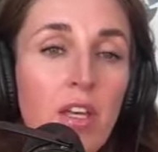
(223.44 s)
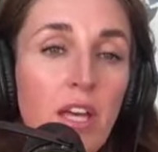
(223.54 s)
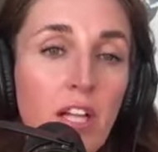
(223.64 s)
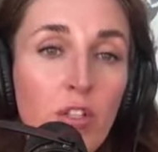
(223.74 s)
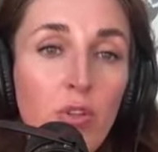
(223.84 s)

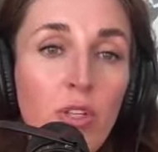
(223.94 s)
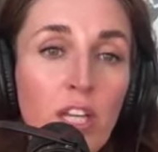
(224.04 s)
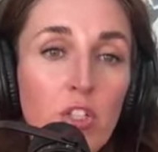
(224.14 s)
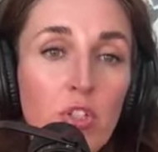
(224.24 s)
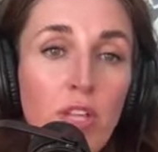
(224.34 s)
including
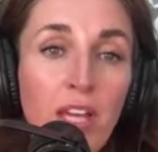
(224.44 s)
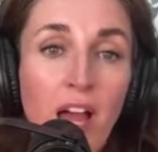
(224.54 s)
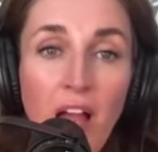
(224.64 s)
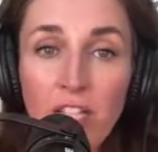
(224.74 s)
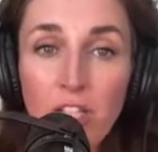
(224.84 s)
issues like
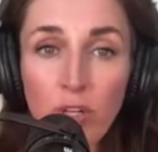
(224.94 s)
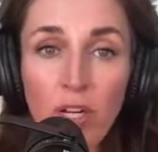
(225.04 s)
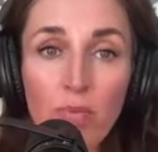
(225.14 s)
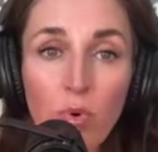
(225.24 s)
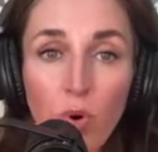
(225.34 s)
eye
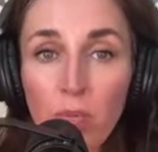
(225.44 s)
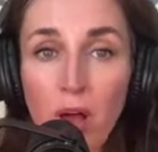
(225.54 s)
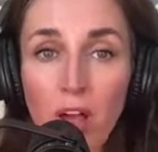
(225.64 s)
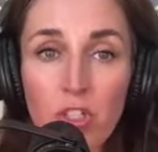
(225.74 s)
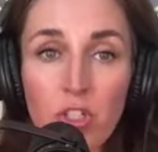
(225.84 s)
strain, poor
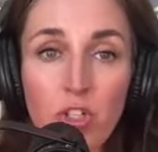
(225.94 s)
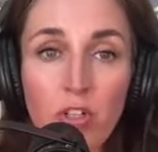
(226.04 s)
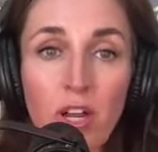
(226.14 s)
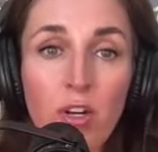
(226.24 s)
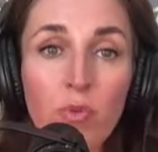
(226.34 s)
posture,
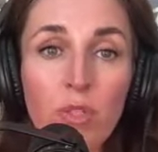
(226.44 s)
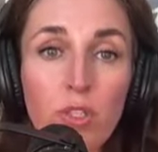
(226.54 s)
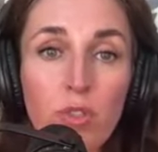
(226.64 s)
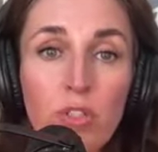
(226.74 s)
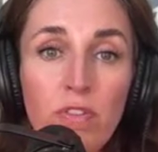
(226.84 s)
and
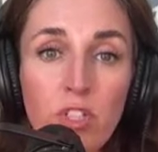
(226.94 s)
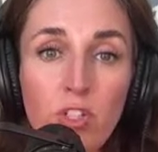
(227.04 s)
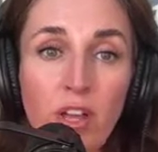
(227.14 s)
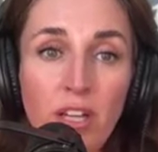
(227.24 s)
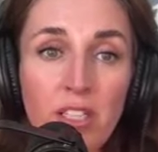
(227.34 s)
reduced
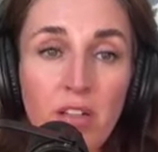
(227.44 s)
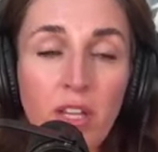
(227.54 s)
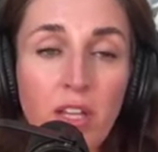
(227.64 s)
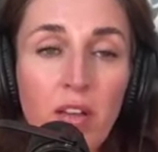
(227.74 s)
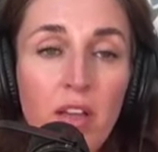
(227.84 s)
physical
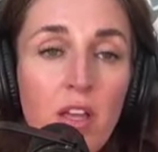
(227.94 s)
activity.